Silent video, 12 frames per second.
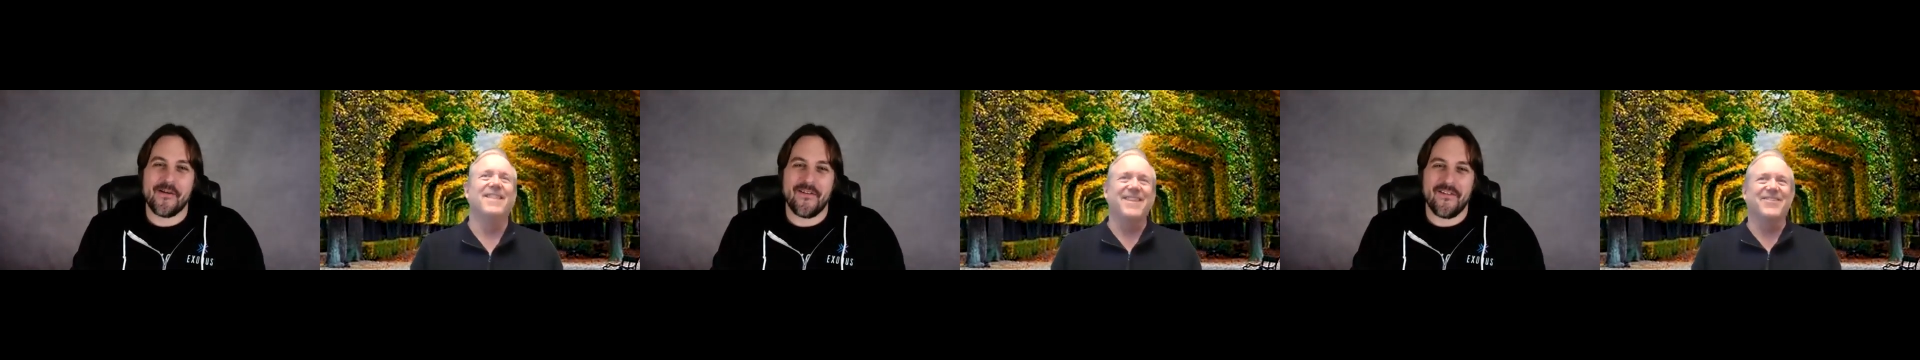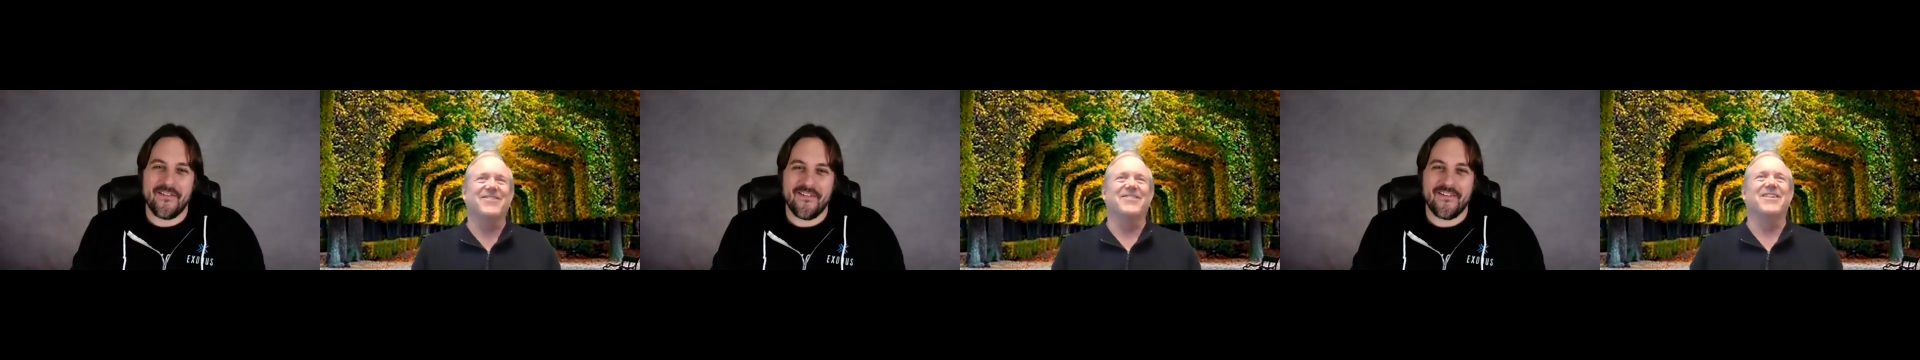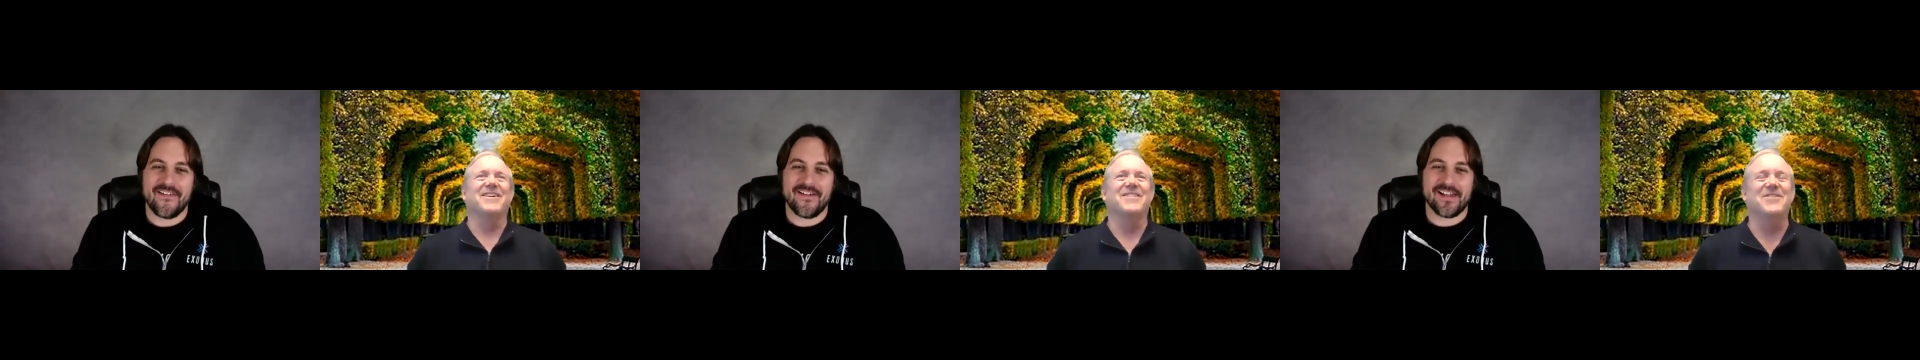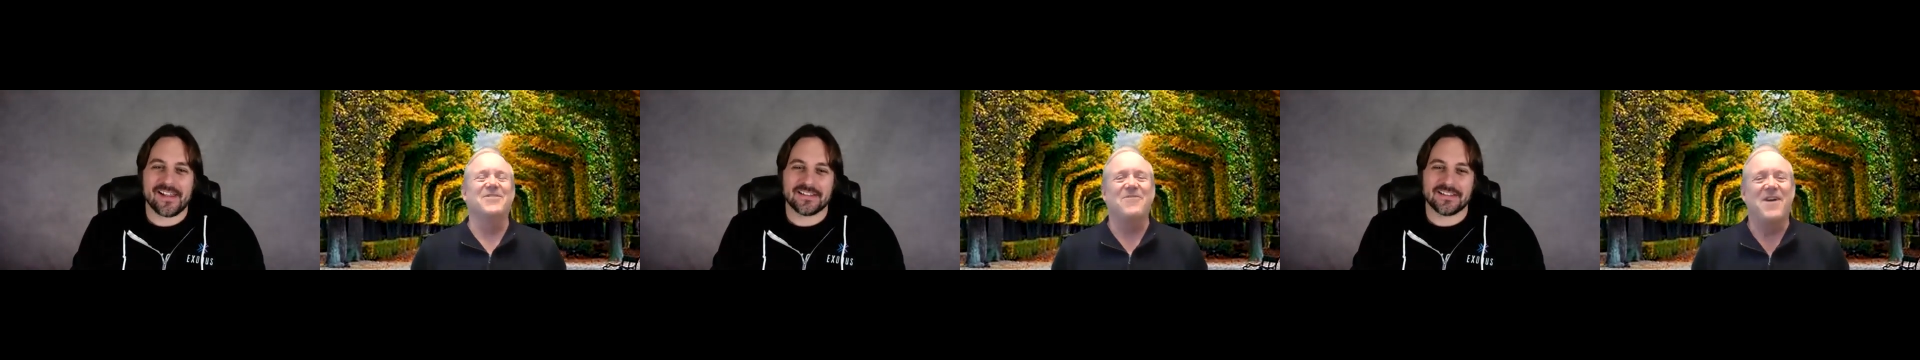Speaker 1: think it's going to take a
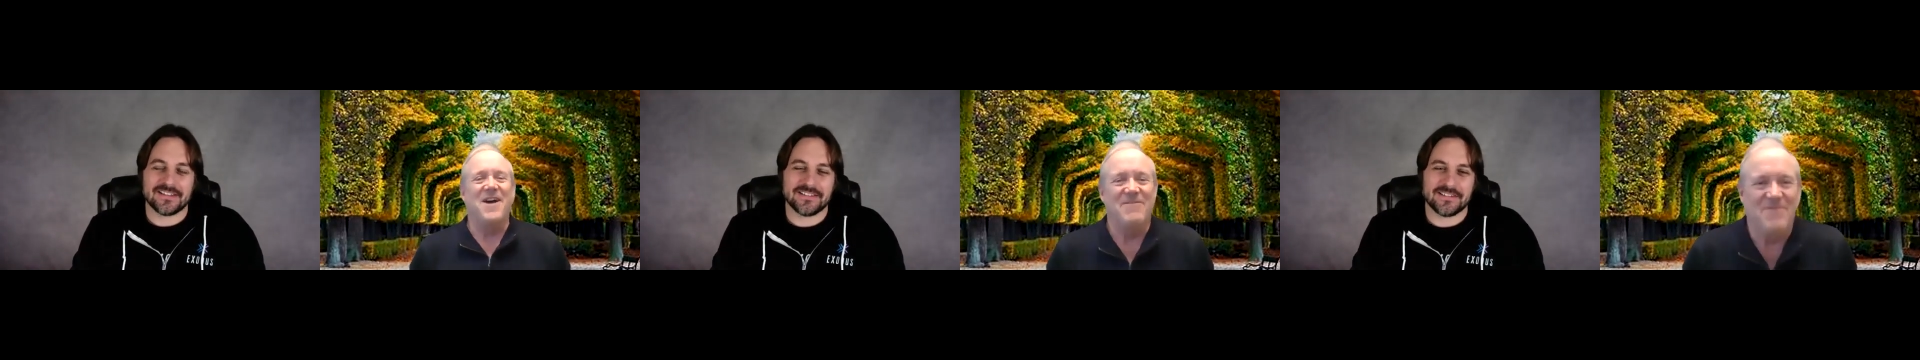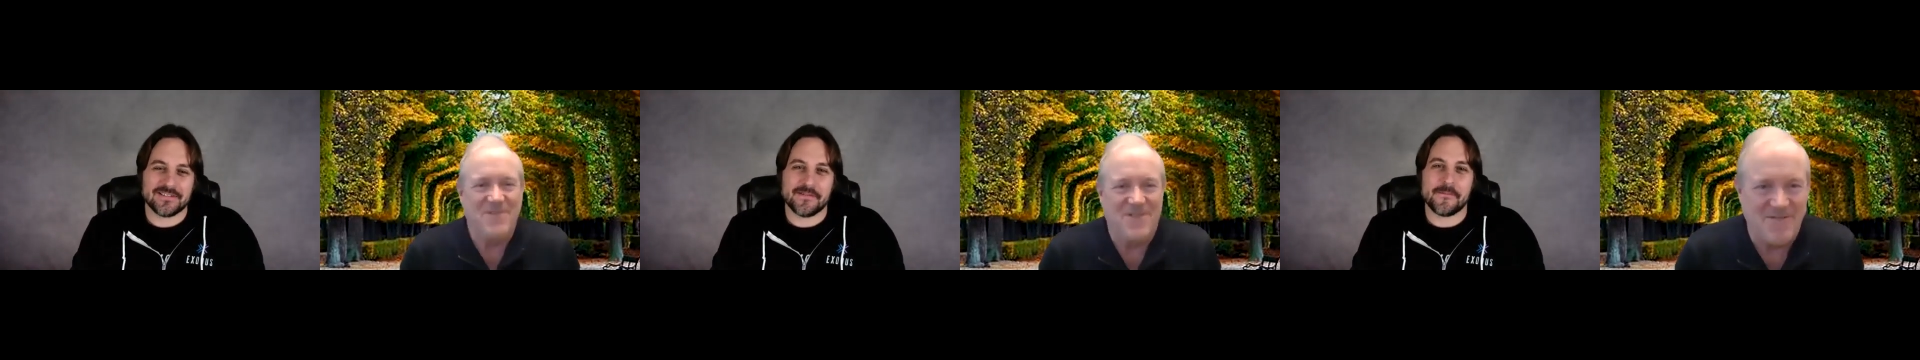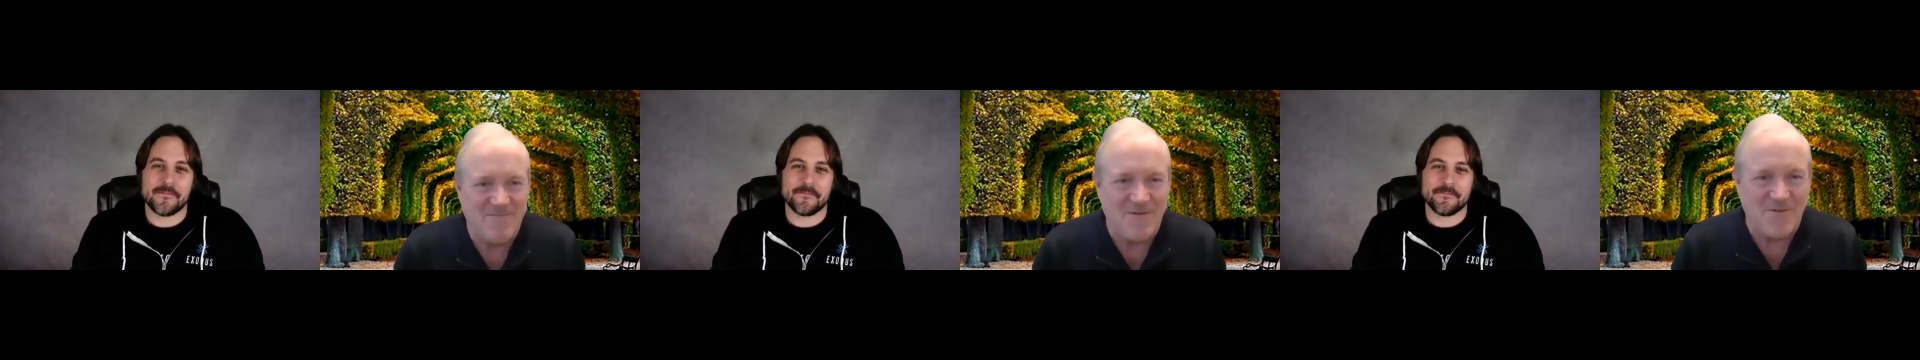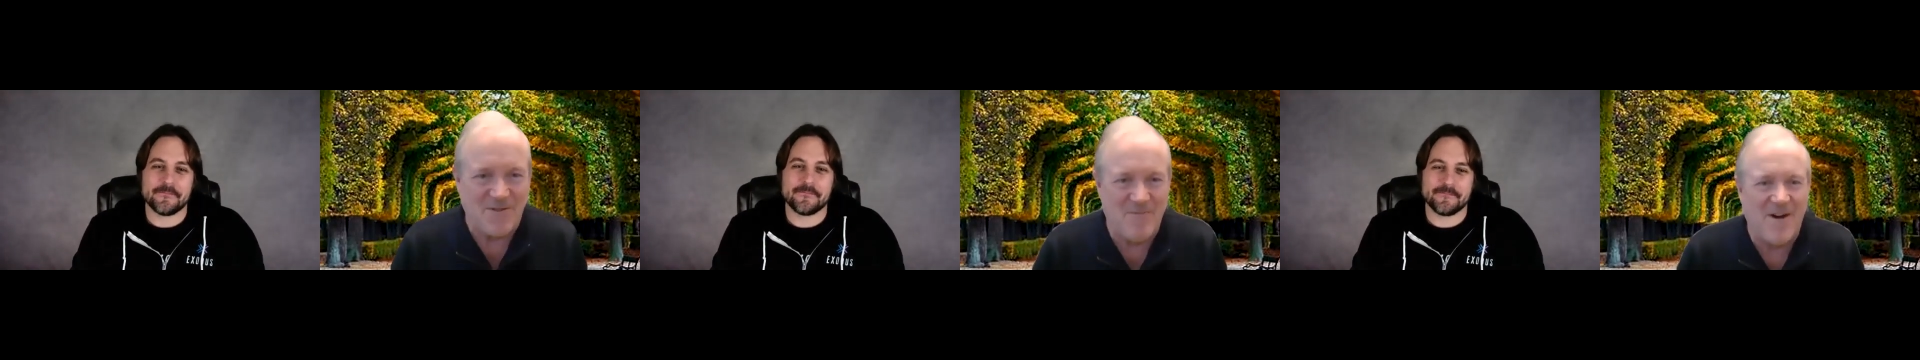little while to
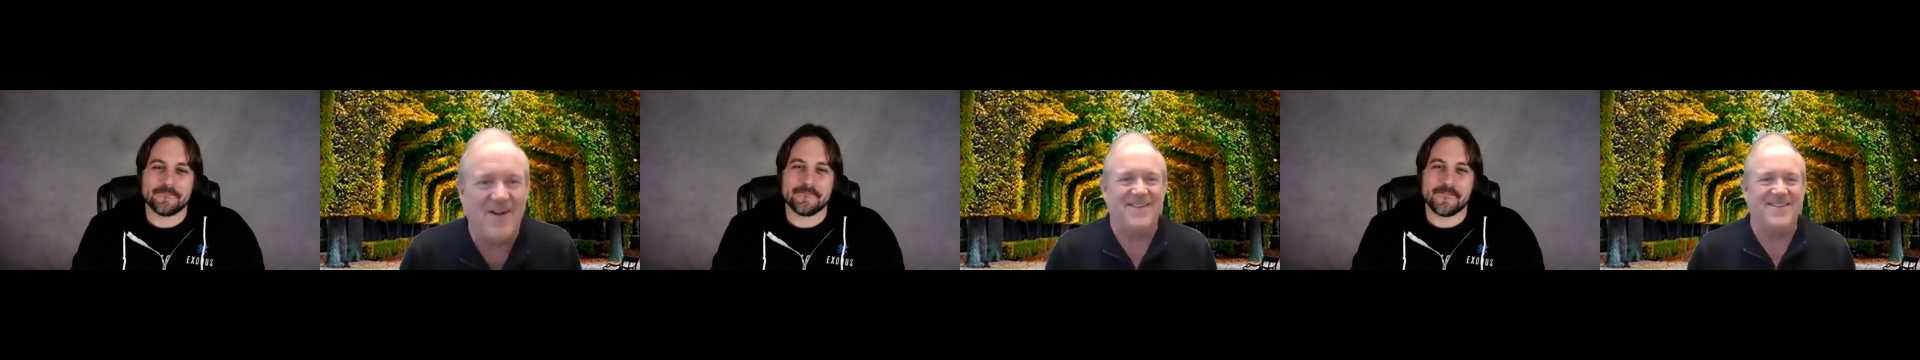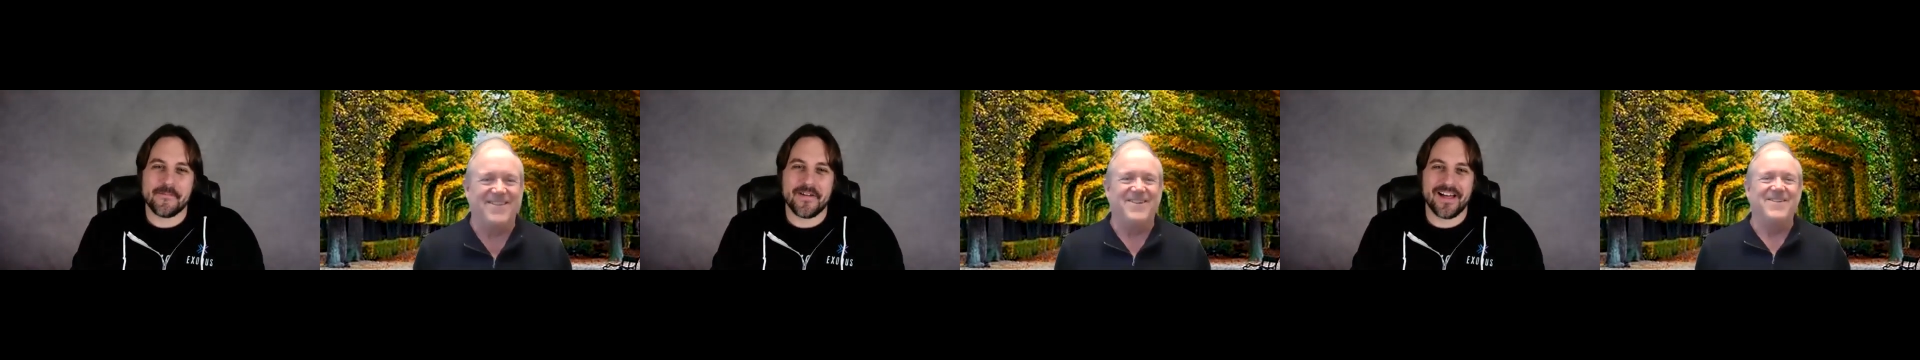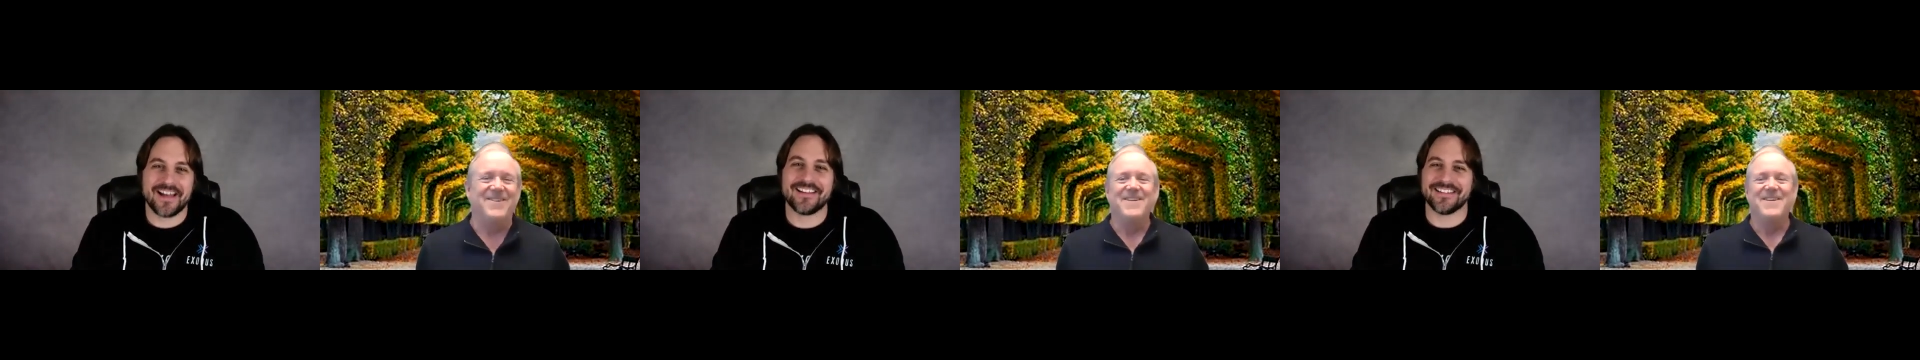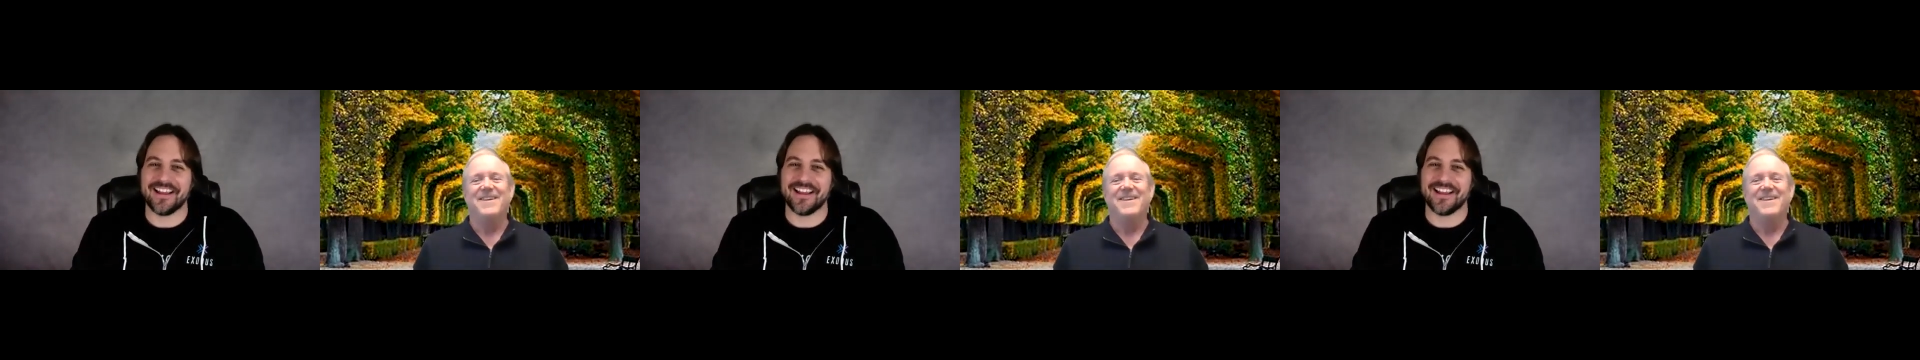move the markets, though.